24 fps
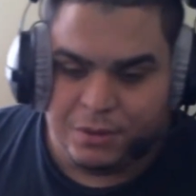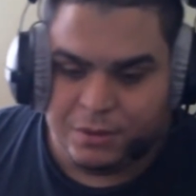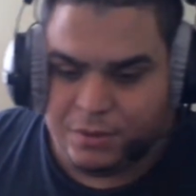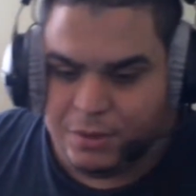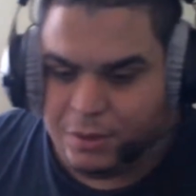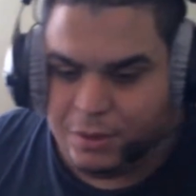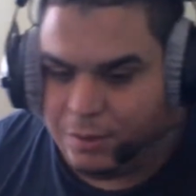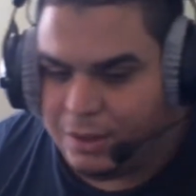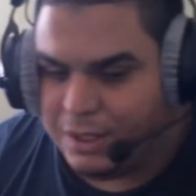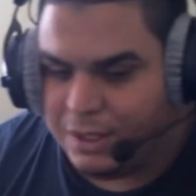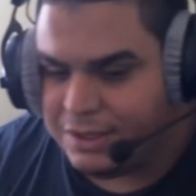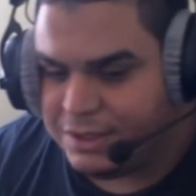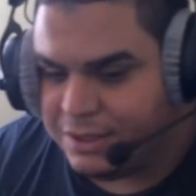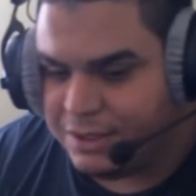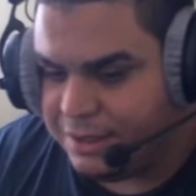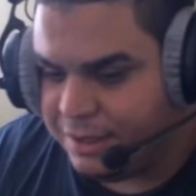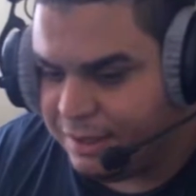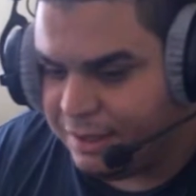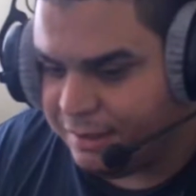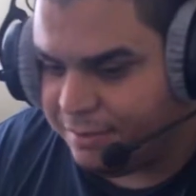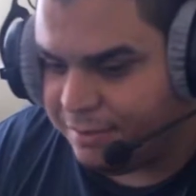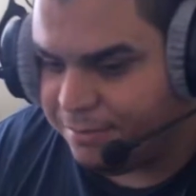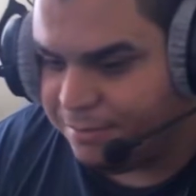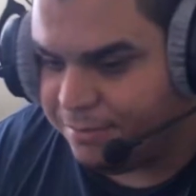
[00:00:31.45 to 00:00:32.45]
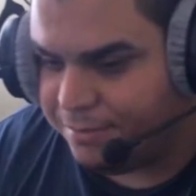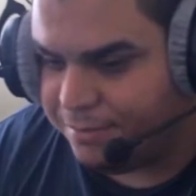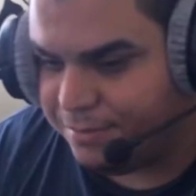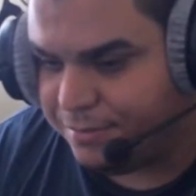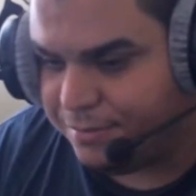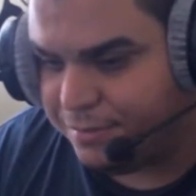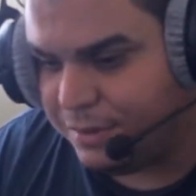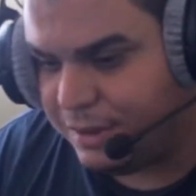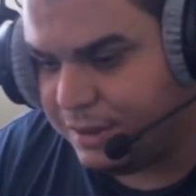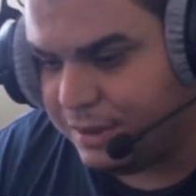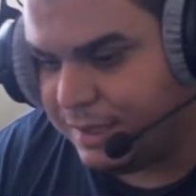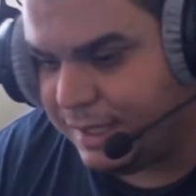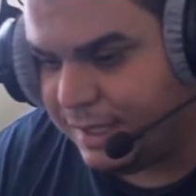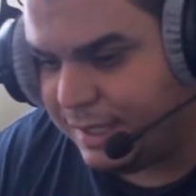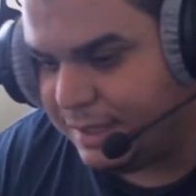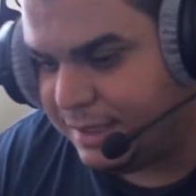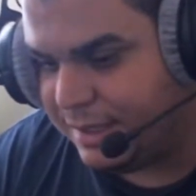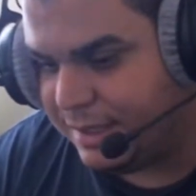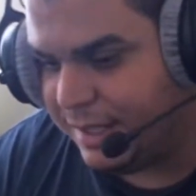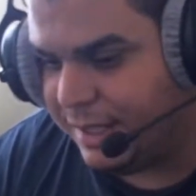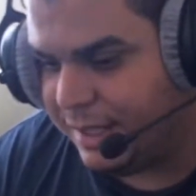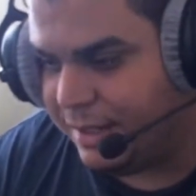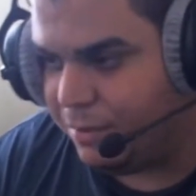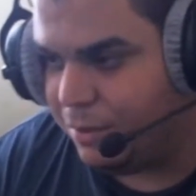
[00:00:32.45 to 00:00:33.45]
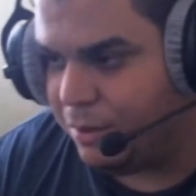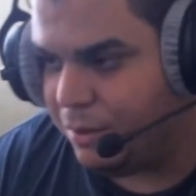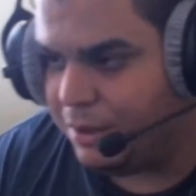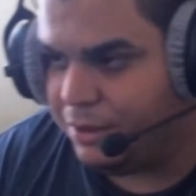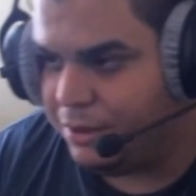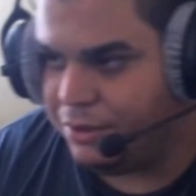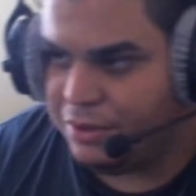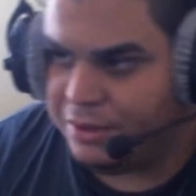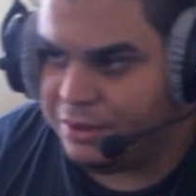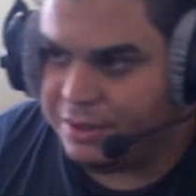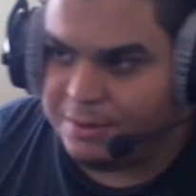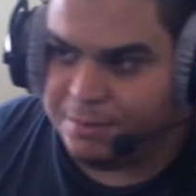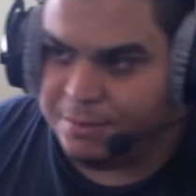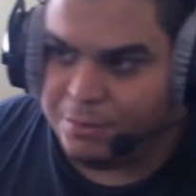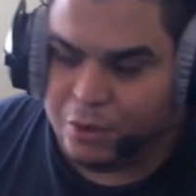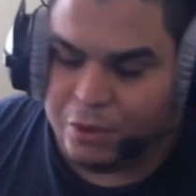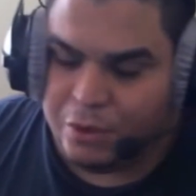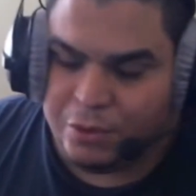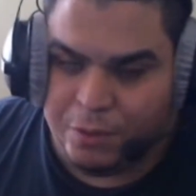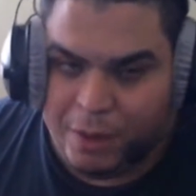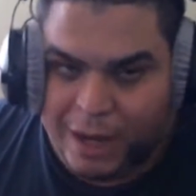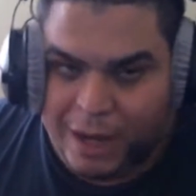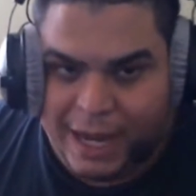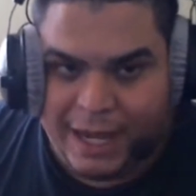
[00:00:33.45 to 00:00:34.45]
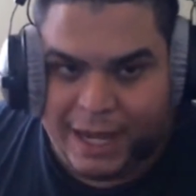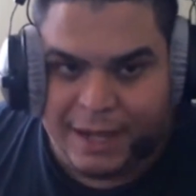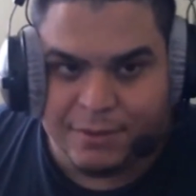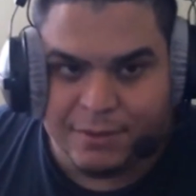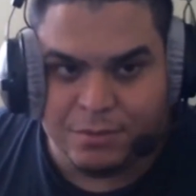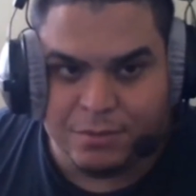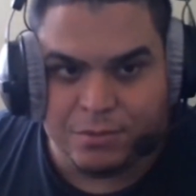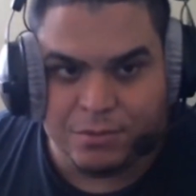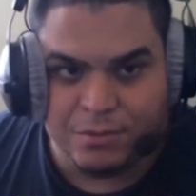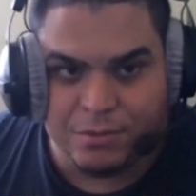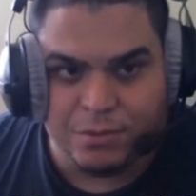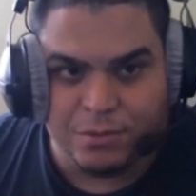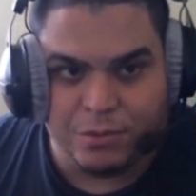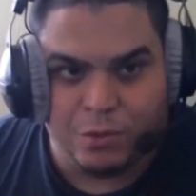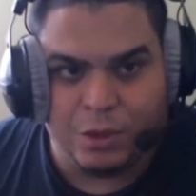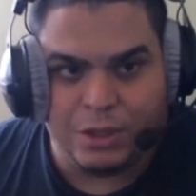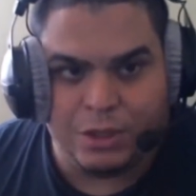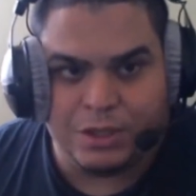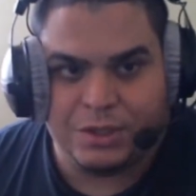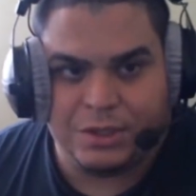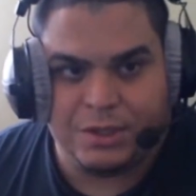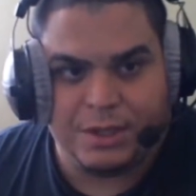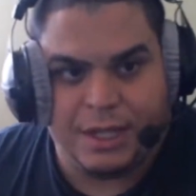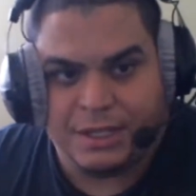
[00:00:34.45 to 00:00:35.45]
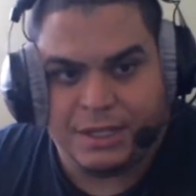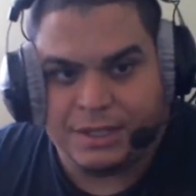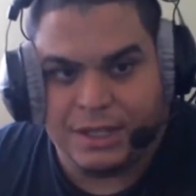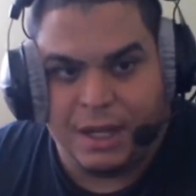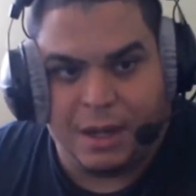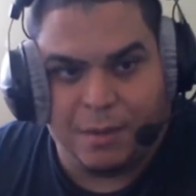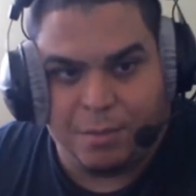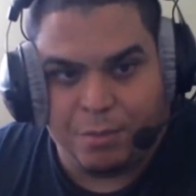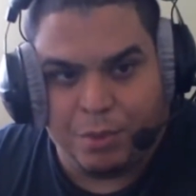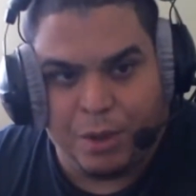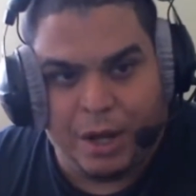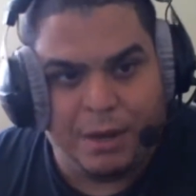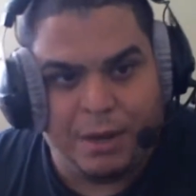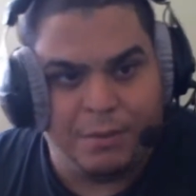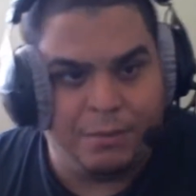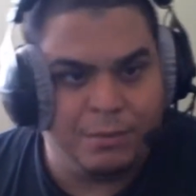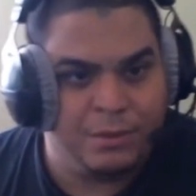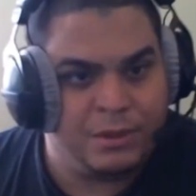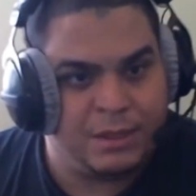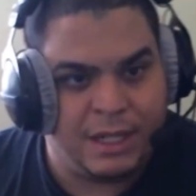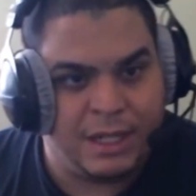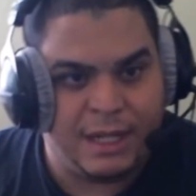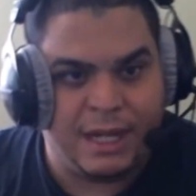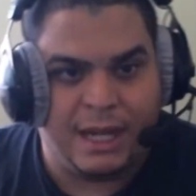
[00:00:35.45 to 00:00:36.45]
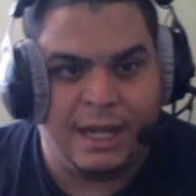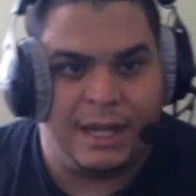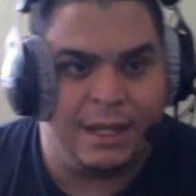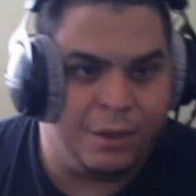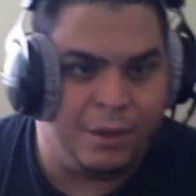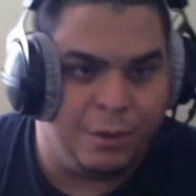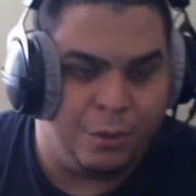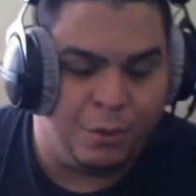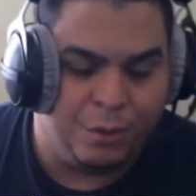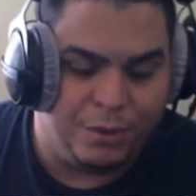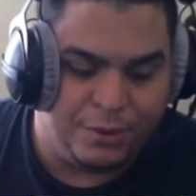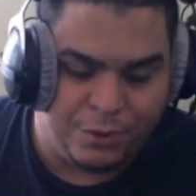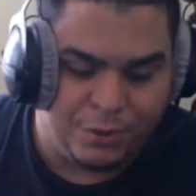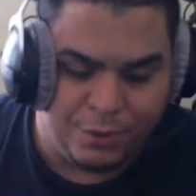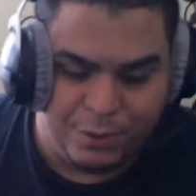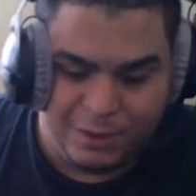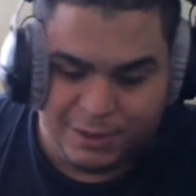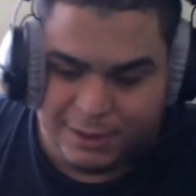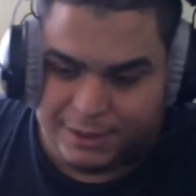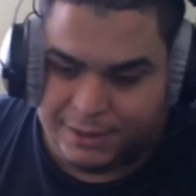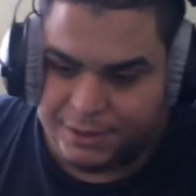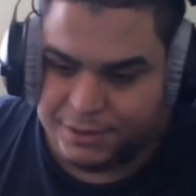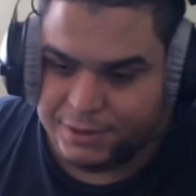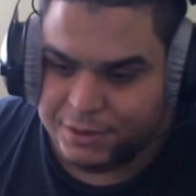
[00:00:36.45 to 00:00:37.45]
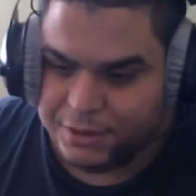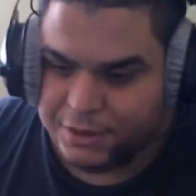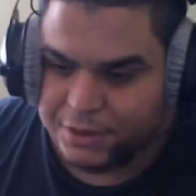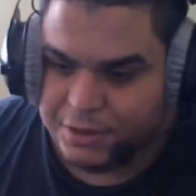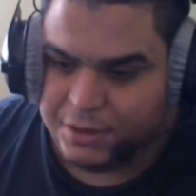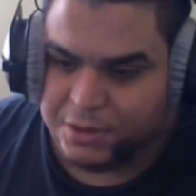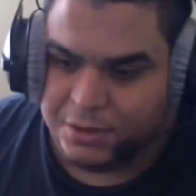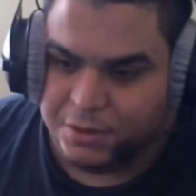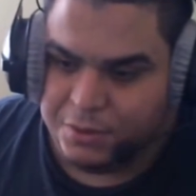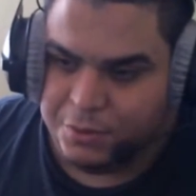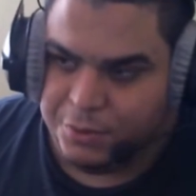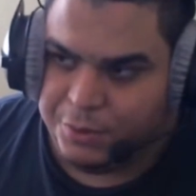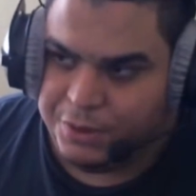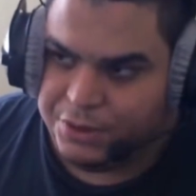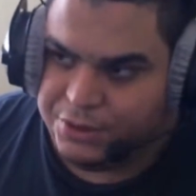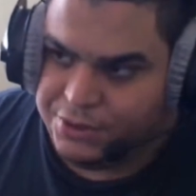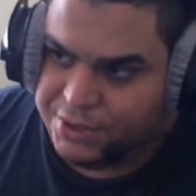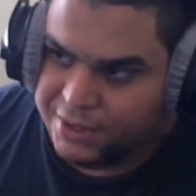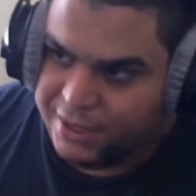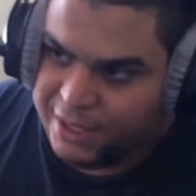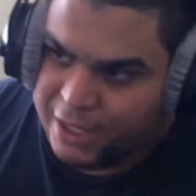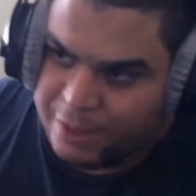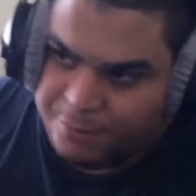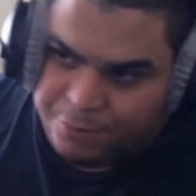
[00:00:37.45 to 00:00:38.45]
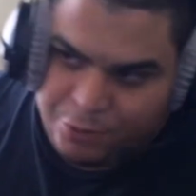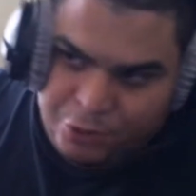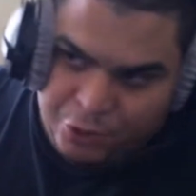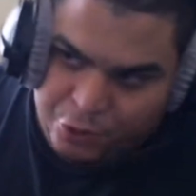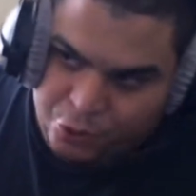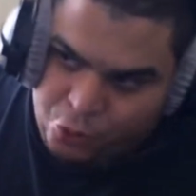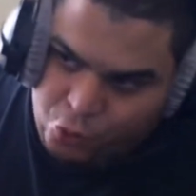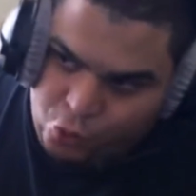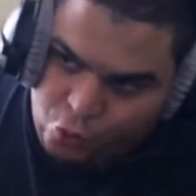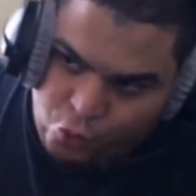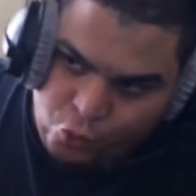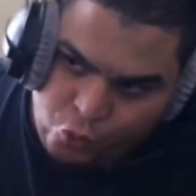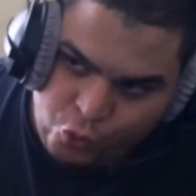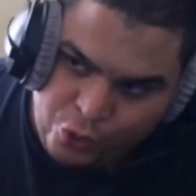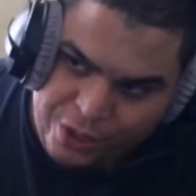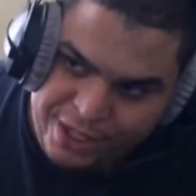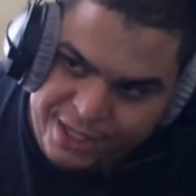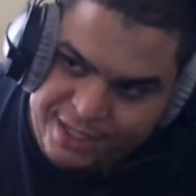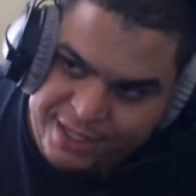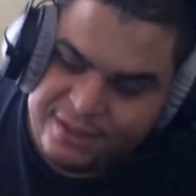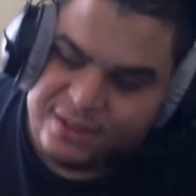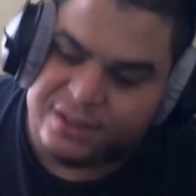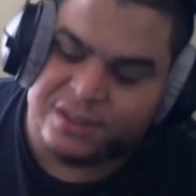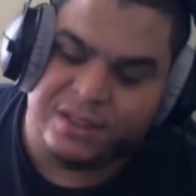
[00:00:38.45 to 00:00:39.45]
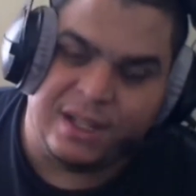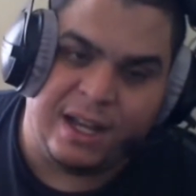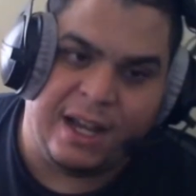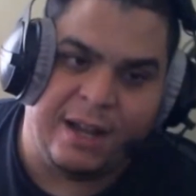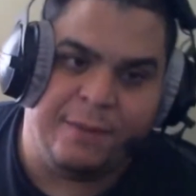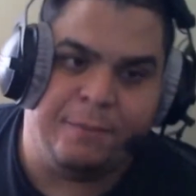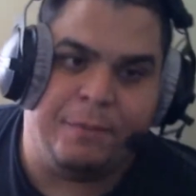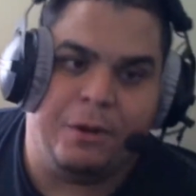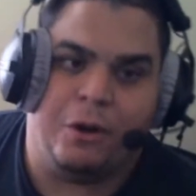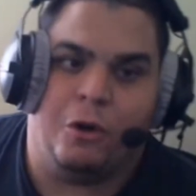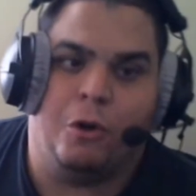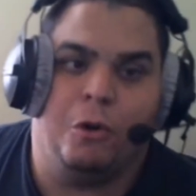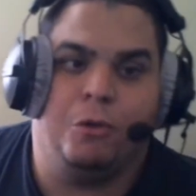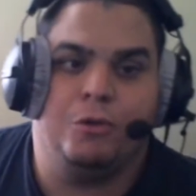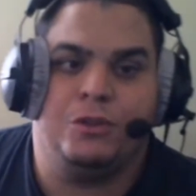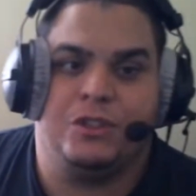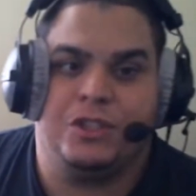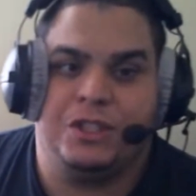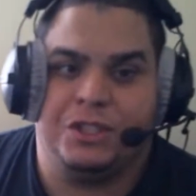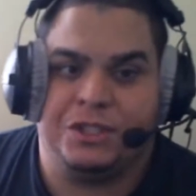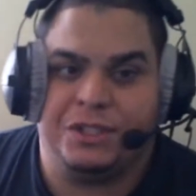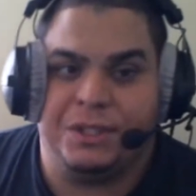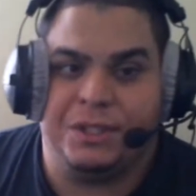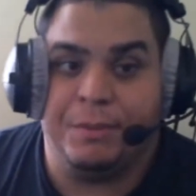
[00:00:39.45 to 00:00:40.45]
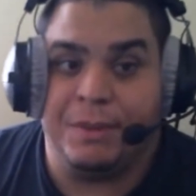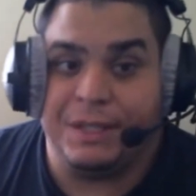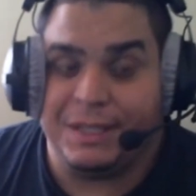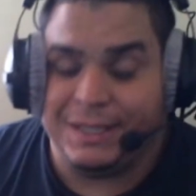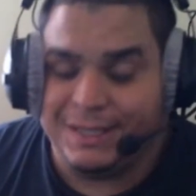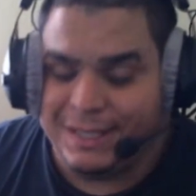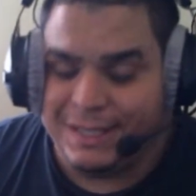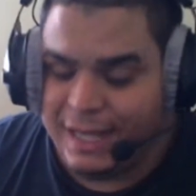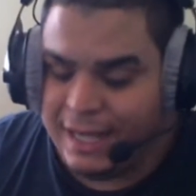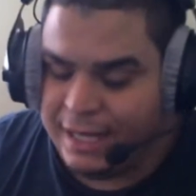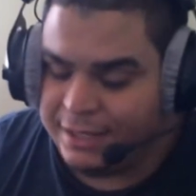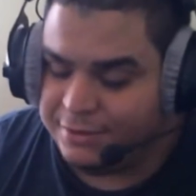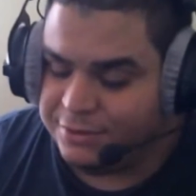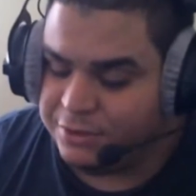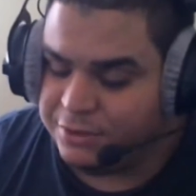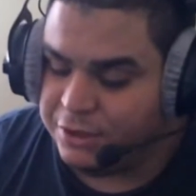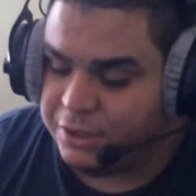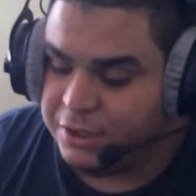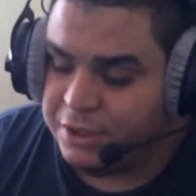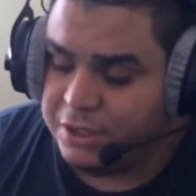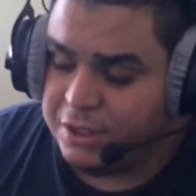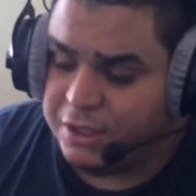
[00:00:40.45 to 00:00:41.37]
The rest of them, it's like say, well, you need more rad, which that's not a problem, is I got a 120, which I'm gonna redesign my whole system again.